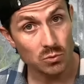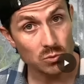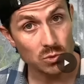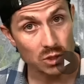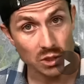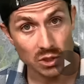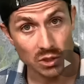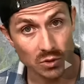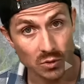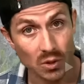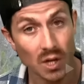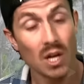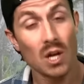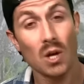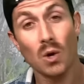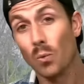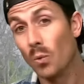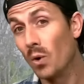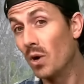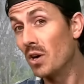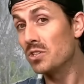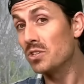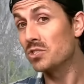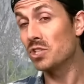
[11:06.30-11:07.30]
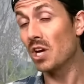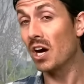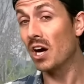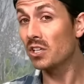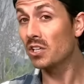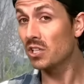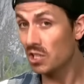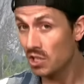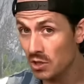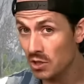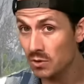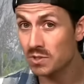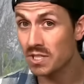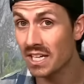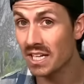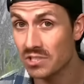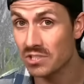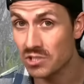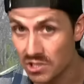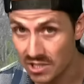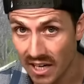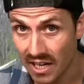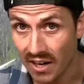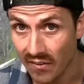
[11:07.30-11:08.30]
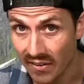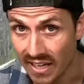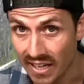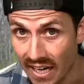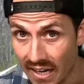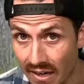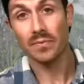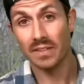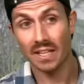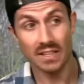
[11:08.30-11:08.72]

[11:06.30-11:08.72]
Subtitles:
Kuru was acute hysteria,